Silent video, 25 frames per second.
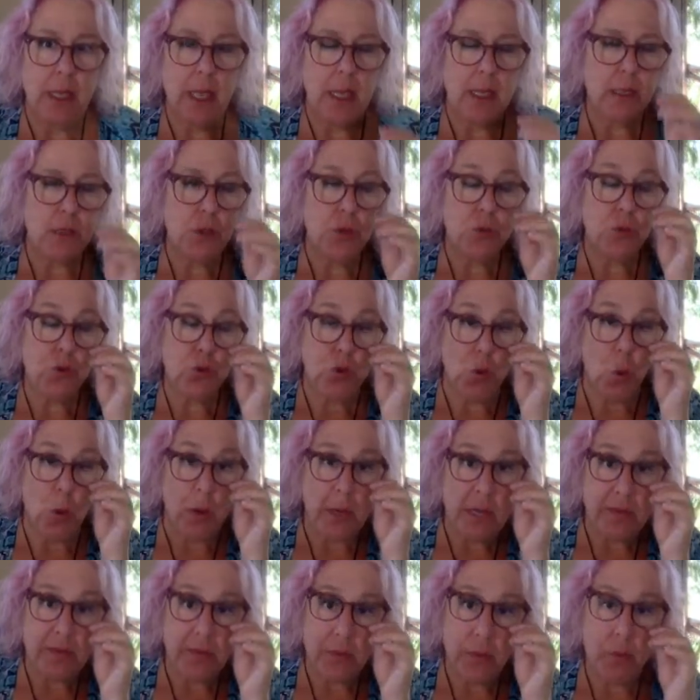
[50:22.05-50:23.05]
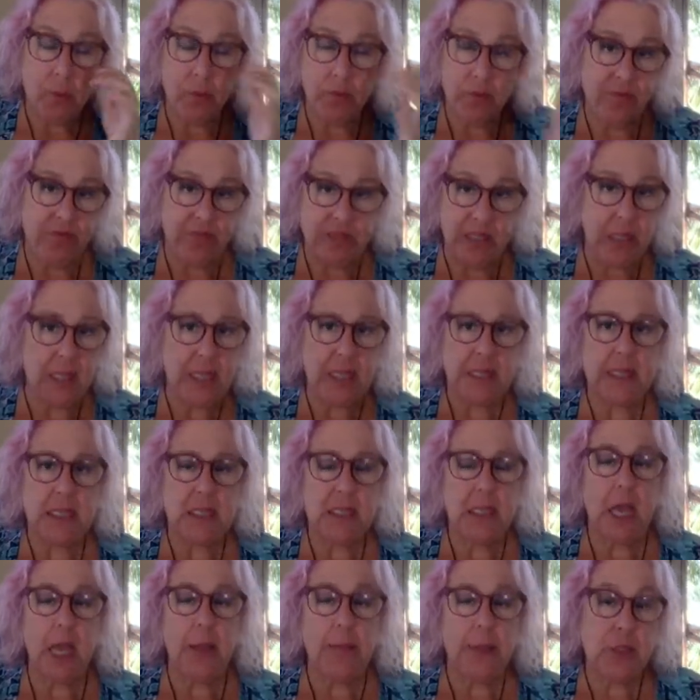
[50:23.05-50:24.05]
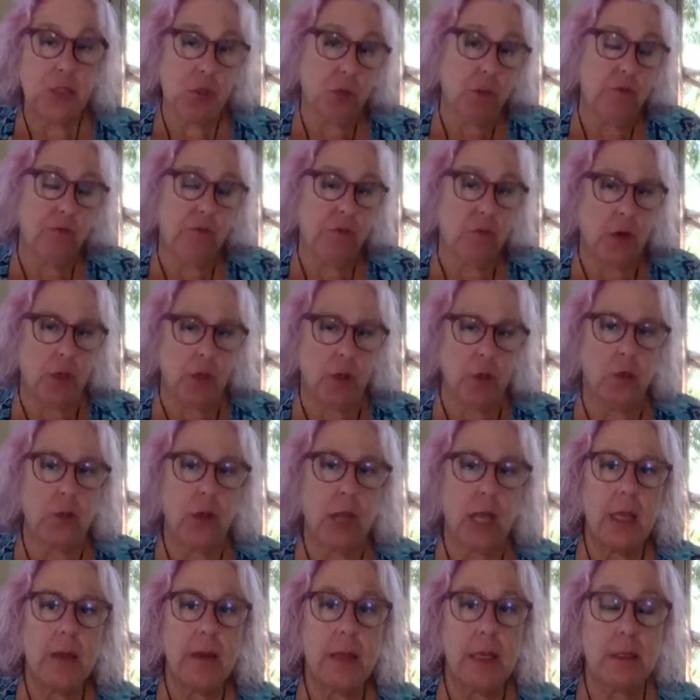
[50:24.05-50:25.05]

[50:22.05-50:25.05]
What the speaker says: And you join if you feel at the time it's good for you, right?